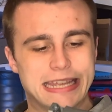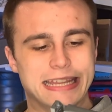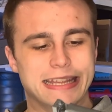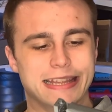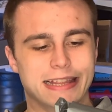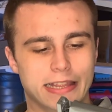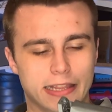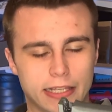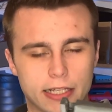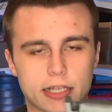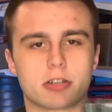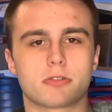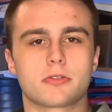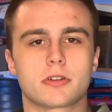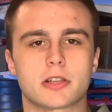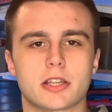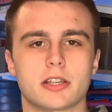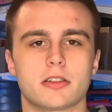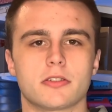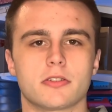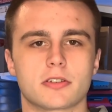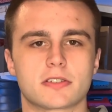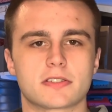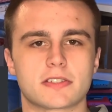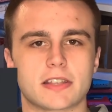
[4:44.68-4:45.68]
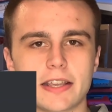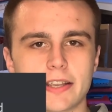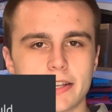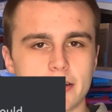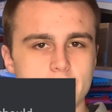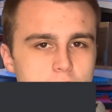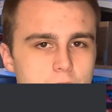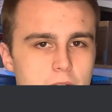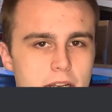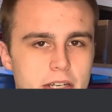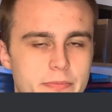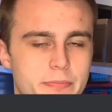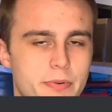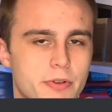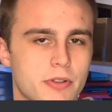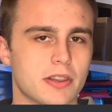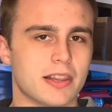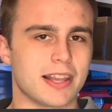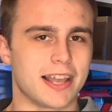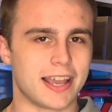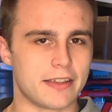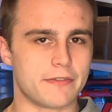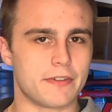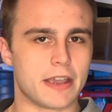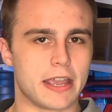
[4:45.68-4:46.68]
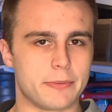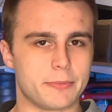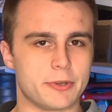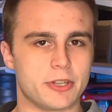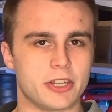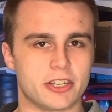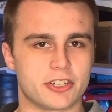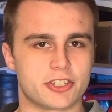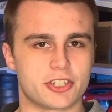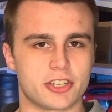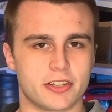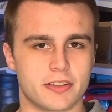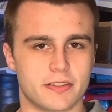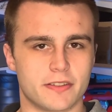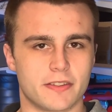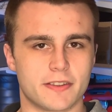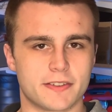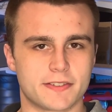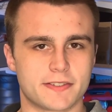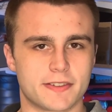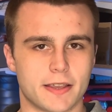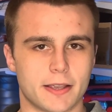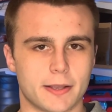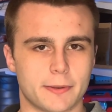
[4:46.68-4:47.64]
literally looks like I tried to put live ammunition in this thing.